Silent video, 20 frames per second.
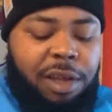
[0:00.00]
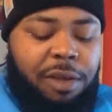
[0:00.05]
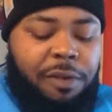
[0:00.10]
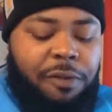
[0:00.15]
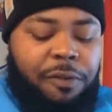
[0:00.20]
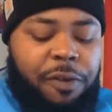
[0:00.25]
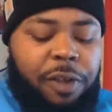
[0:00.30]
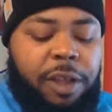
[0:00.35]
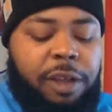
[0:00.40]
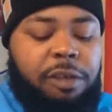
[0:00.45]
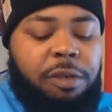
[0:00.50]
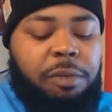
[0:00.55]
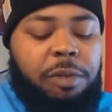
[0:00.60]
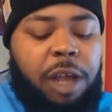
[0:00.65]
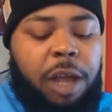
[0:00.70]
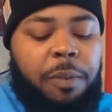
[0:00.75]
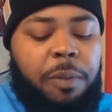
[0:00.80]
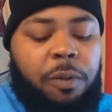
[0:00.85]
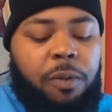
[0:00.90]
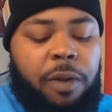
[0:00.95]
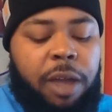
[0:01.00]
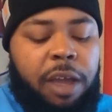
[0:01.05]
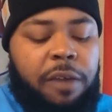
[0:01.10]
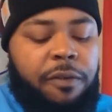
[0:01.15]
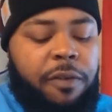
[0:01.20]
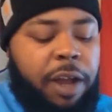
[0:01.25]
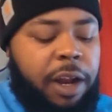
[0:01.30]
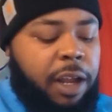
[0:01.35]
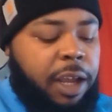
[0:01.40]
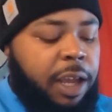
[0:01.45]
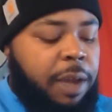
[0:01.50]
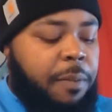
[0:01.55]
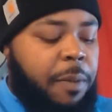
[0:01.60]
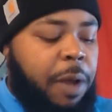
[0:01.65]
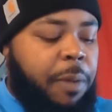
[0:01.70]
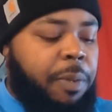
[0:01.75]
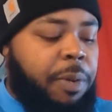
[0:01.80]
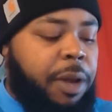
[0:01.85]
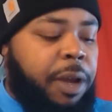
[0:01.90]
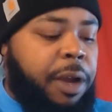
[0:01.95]
feeling some type of way if I didn't get my
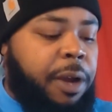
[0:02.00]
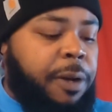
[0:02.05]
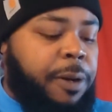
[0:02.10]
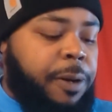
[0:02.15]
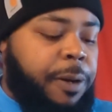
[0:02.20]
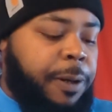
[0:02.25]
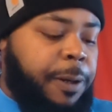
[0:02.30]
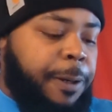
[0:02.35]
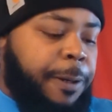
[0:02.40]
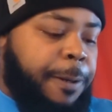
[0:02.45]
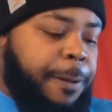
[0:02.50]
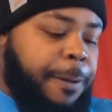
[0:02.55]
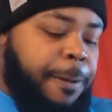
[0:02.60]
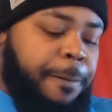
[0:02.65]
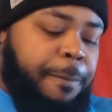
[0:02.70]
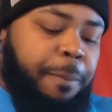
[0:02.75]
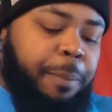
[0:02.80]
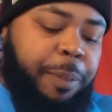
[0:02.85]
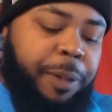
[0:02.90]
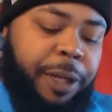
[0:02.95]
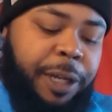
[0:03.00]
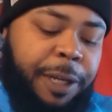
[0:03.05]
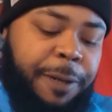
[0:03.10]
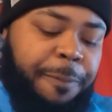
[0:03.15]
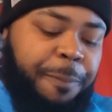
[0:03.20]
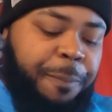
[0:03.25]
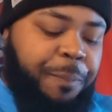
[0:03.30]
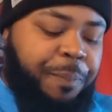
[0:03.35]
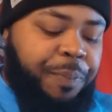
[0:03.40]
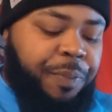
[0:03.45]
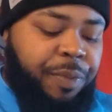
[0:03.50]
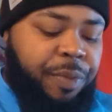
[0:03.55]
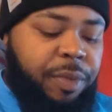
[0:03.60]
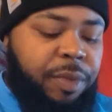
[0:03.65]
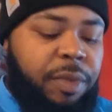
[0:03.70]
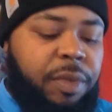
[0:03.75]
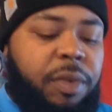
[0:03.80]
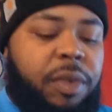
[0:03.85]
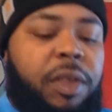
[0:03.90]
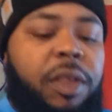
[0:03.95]
pair. But
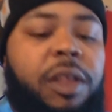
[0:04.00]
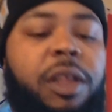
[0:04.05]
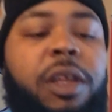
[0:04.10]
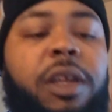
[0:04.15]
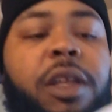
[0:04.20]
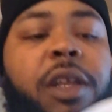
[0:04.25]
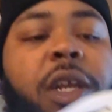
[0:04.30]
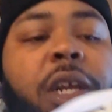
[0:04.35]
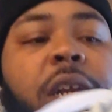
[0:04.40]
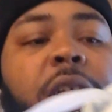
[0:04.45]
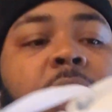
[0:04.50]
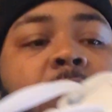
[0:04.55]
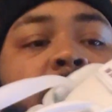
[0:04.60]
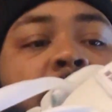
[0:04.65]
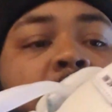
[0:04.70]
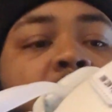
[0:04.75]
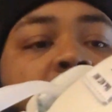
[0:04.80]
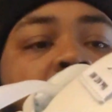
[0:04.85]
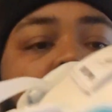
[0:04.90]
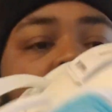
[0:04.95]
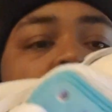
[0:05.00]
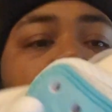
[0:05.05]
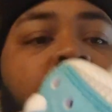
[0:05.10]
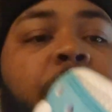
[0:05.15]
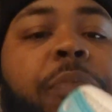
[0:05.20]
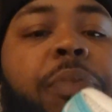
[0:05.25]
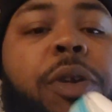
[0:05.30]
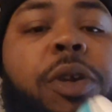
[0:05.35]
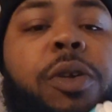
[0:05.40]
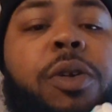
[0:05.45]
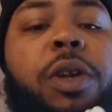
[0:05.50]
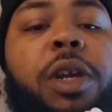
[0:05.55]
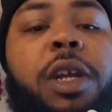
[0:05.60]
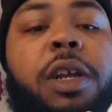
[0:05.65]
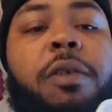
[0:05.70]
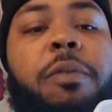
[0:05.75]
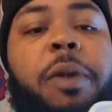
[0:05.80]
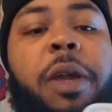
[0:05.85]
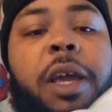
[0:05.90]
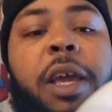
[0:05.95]
these are just some beauties,
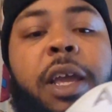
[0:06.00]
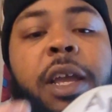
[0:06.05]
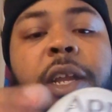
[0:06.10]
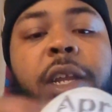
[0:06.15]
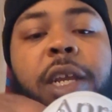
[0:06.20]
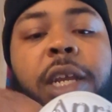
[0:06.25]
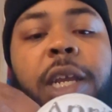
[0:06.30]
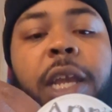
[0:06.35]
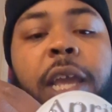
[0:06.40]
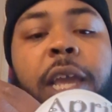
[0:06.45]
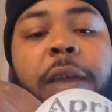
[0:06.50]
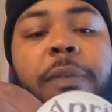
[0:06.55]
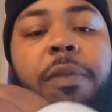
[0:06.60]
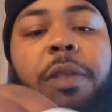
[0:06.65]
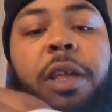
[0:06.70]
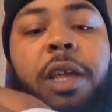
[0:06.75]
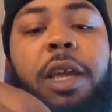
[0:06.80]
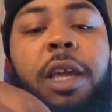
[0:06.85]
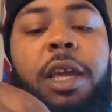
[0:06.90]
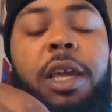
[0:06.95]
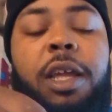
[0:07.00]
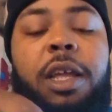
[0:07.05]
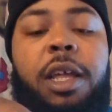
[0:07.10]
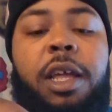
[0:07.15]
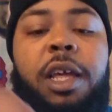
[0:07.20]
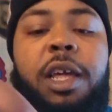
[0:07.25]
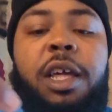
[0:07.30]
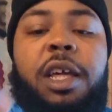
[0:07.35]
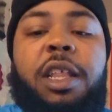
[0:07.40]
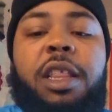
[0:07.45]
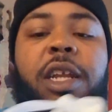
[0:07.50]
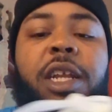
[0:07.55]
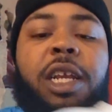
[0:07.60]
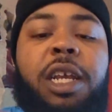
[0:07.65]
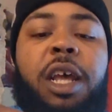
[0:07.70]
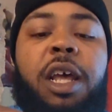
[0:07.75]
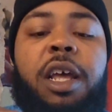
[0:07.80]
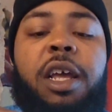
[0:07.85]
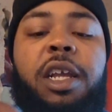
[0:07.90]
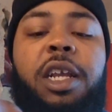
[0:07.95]
man. Same thing. The
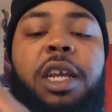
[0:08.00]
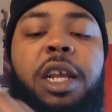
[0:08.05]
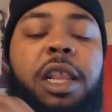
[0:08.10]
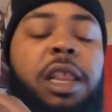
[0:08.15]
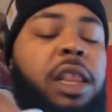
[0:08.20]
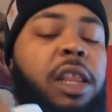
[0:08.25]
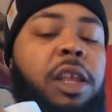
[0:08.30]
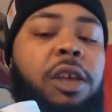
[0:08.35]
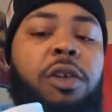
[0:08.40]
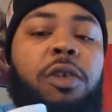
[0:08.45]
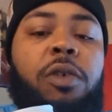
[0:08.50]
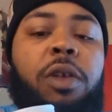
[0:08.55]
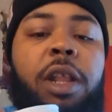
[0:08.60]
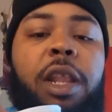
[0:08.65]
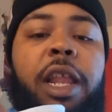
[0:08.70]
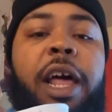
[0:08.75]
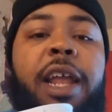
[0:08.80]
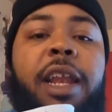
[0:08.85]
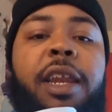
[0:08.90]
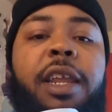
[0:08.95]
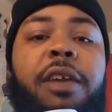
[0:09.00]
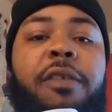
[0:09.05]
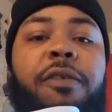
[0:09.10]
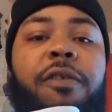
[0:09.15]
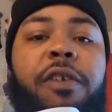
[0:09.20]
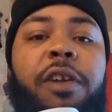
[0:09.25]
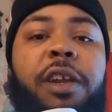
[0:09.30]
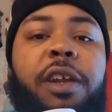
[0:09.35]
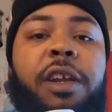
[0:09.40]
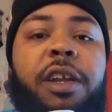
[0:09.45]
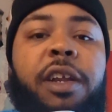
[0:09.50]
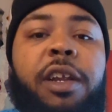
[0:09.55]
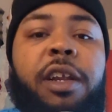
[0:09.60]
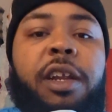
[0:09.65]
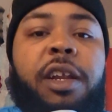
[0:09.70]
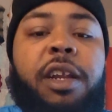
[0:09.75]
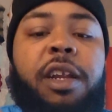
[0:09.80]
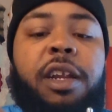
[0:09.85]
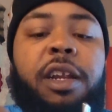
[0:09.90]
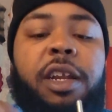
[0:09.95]
tongue's a lot different.
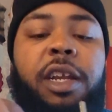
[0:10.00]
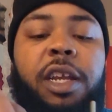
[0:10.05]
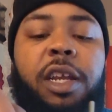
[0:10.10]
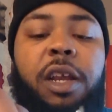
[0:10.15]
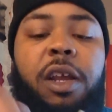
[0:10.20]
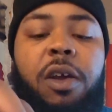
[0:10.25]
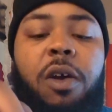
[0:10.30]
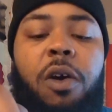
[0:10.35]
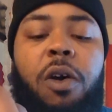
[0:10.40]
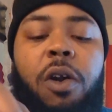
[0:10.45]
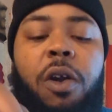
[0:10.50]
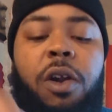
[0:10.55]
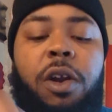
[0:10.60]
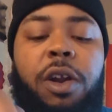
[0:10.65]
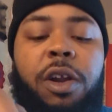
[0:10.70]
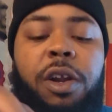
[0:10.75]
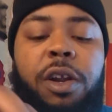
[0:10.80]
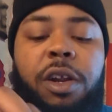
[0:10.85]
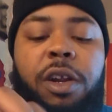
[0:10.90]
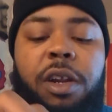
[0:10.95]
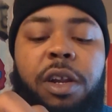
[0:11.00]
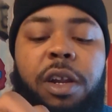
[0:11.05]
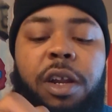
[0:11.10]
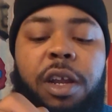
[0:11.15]
It's harder.